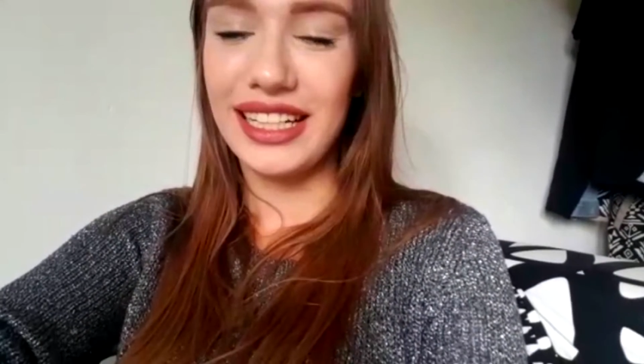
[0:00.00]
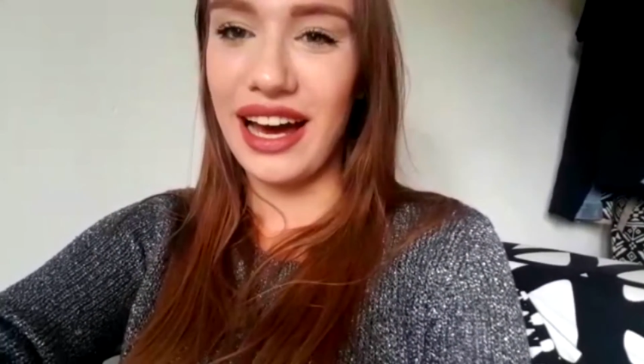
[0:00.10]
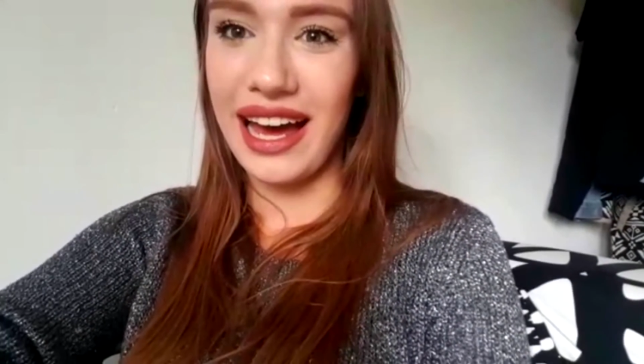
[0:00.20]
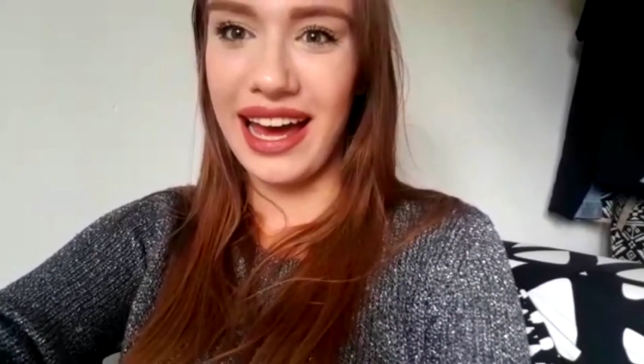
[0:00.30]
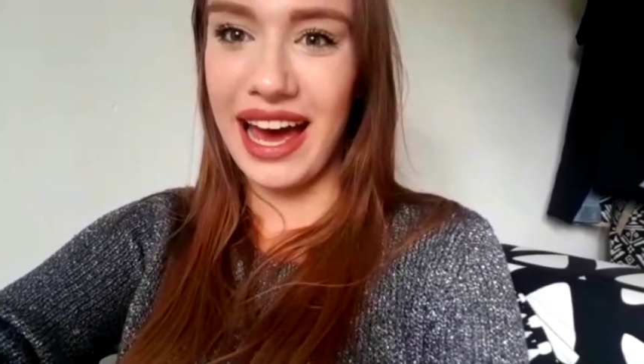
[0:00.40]
he
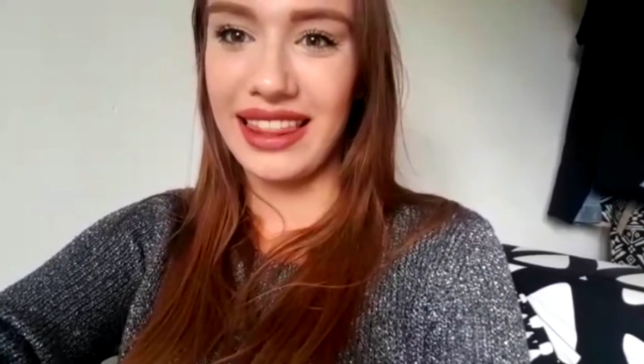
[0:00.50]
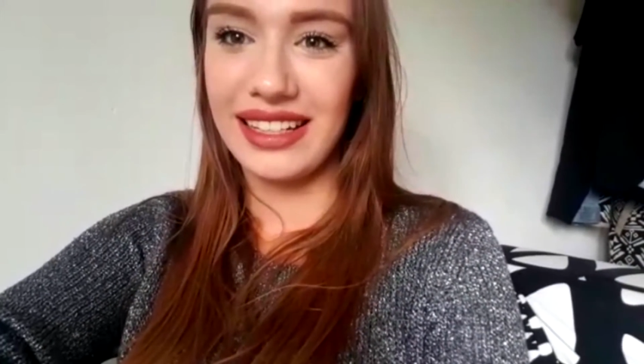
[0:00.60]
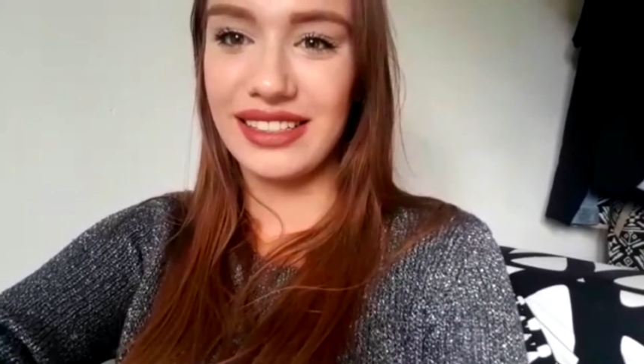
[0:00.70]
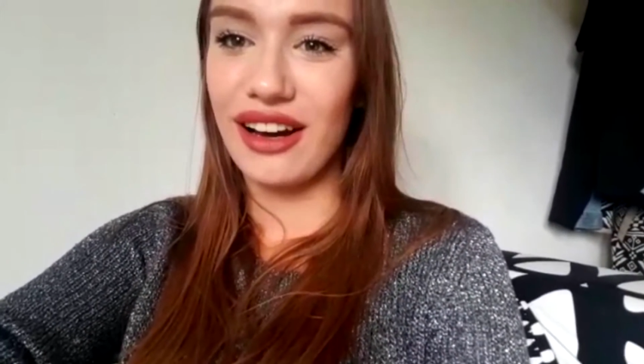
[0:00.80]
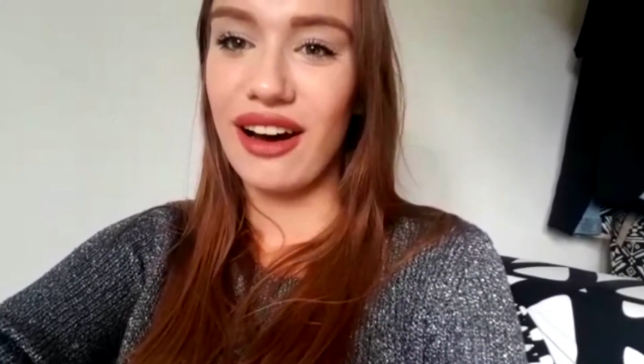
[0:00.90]
had
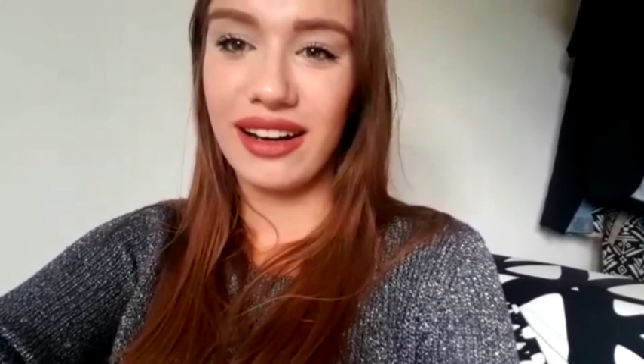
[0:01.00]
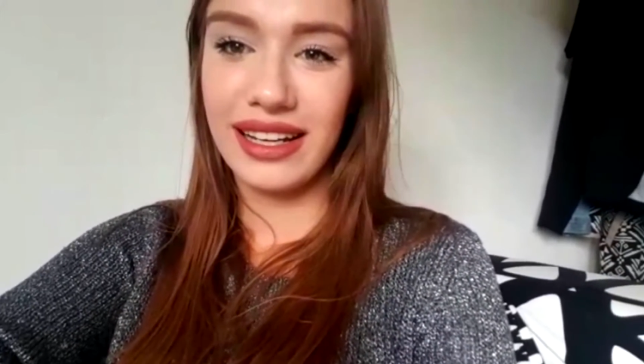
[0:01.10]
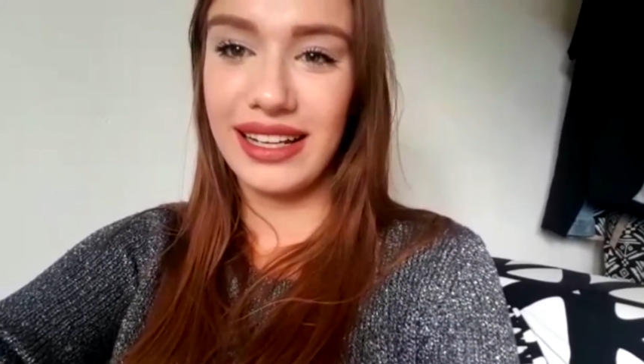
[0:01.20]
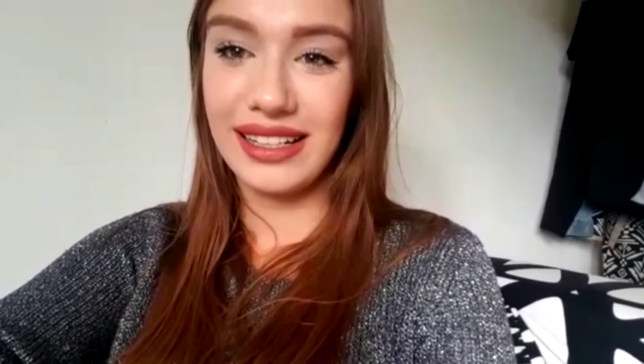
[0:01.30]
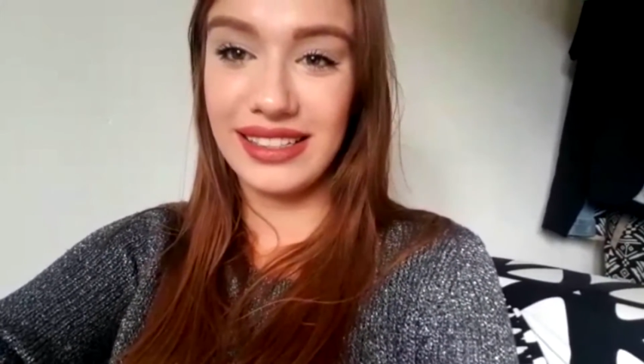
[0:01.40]
this
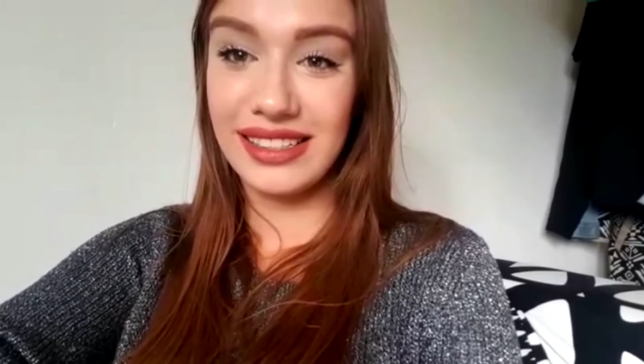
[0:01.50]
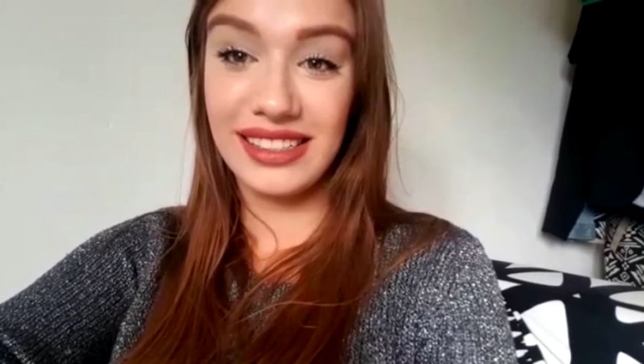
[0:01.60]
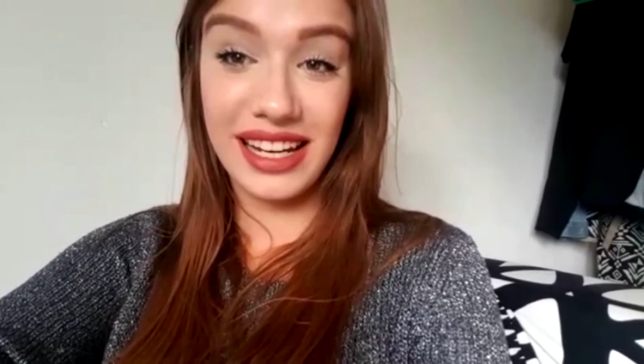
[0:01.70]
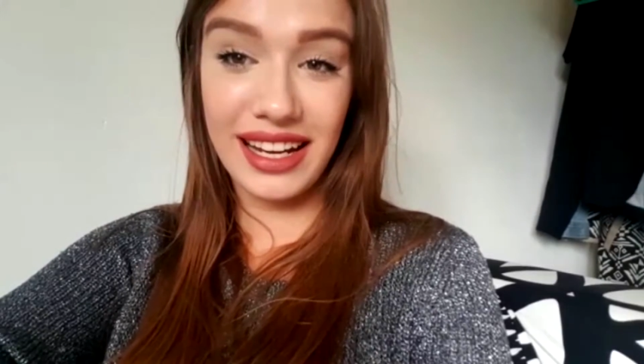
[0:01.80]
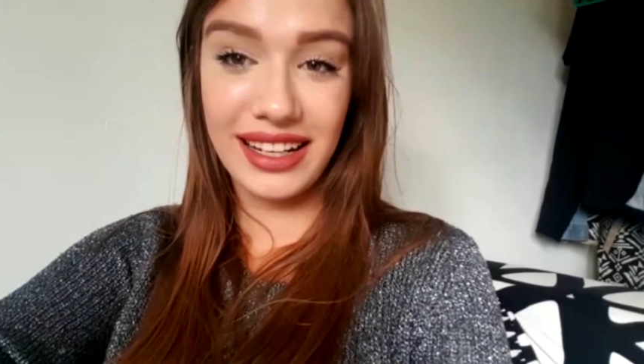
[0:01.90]
hockey
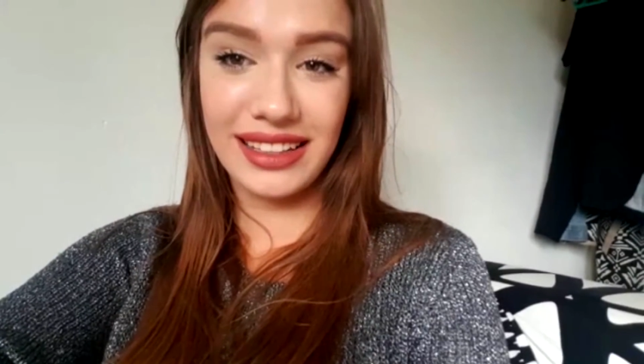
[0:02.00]
stick.